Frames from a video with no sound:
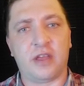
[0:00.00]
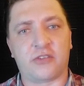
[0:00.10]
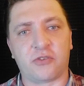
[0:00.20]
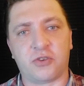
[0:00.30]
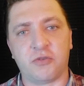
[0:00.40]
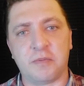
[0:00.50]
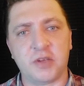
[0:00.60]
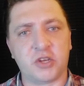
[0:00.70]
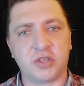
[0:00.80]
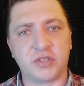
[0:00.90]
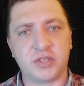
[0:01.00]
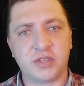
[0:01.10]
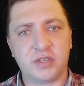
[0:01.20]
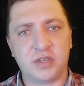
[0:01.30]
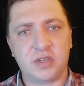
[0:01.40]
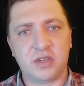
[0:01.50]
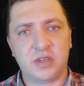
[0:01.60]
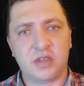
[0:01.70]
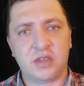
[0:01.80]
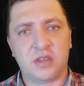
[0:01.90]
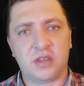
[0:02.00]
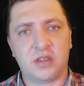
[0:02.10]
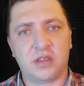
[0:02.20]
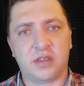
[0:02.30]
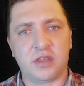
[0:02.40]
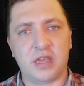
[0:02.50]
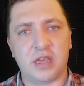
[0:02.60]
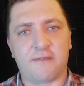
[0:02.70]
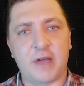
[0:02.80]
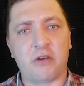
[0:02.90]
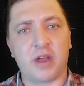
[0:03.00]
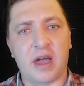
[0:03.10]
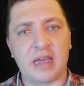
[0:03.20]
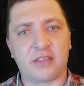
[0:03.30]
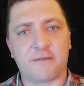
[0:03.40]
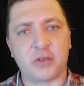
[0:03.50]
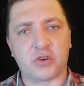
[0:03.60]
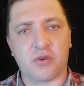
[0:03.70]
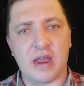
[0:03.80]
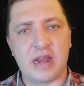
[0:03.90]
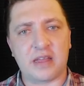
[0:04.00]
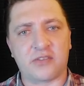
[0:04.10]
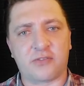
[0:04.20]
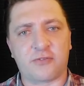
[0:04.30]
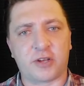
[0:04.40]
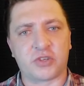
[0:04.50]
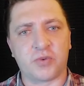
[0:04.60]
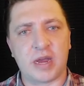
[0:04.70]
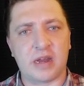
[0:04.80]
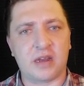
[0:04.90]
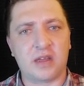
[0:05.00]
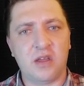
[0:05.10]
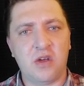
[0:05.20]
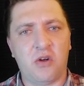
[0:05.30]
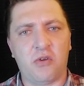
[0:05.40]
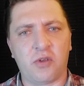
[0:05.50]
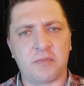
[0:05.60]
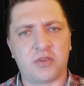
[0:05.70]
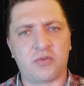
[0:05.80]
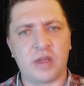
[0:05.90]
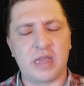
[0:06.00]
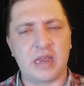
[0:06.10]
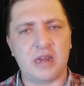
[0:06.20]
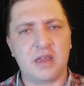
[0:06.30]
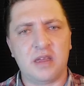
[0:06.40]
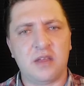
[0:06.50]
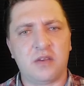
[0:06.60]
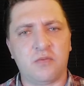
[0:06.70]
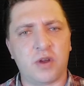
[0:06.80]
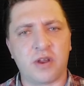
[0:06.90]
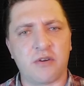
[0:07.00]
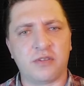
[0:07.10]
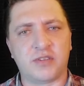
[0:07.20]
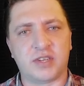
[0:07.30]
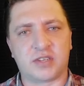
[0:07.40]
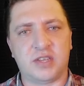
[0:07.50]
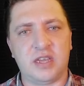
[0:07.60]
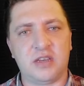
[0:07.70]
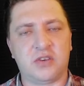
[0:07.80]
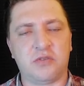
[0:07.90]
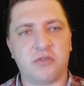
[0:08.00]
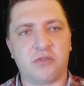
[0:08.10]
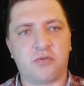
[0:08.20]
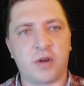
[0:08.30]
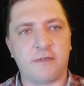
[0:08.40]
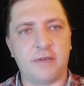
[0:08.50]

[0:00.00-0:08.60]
SO2 emissions. The fountain height of Fissure 8 has fluctuated only between 160 and 220